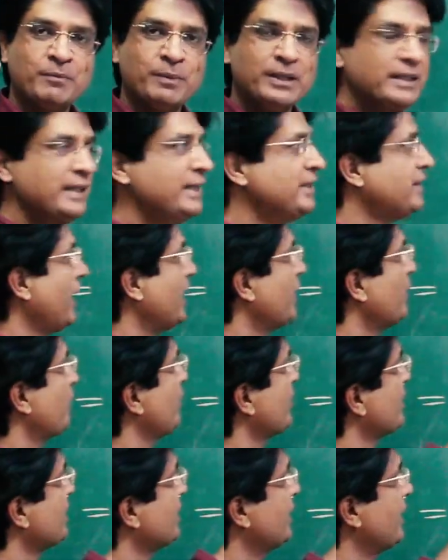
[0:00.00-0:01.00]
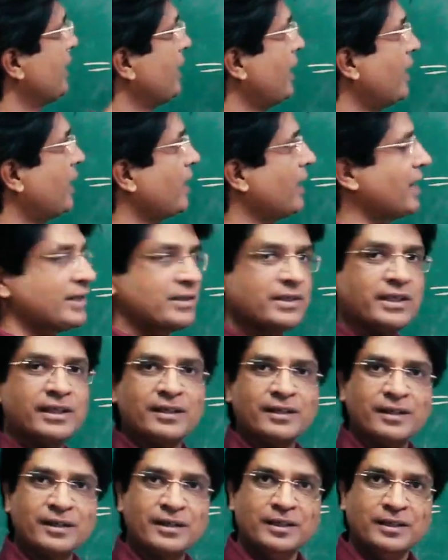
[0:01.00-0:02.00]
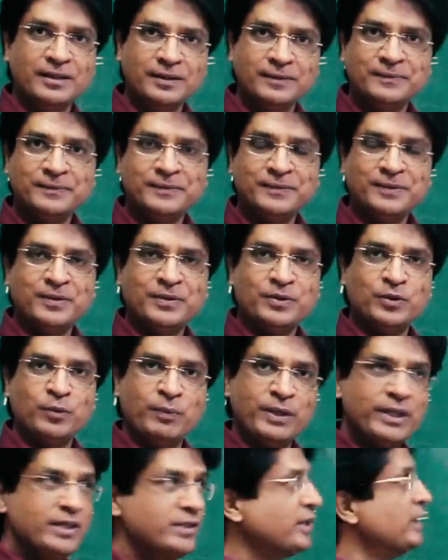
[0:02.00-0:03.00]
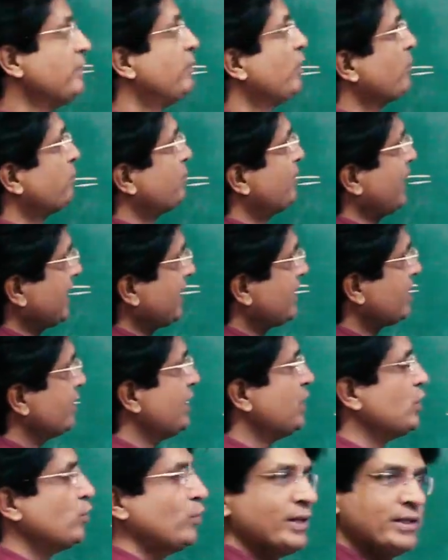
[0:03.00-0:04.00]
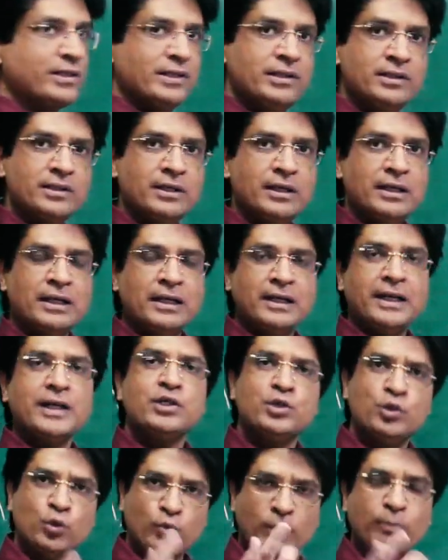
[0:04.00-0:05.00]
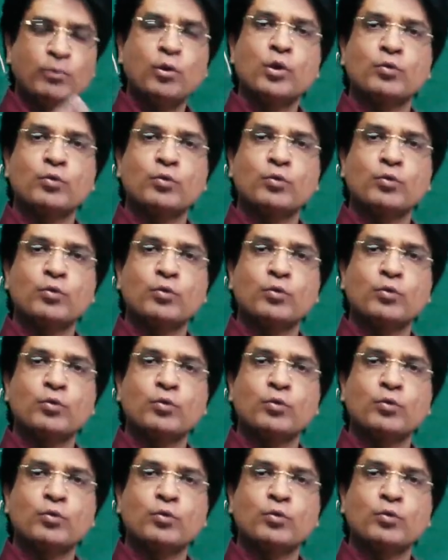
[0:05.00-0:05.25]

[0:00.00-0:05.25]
But these kind of questions they are asking. Yeah? So please keep on practicing these questions. Let's do one more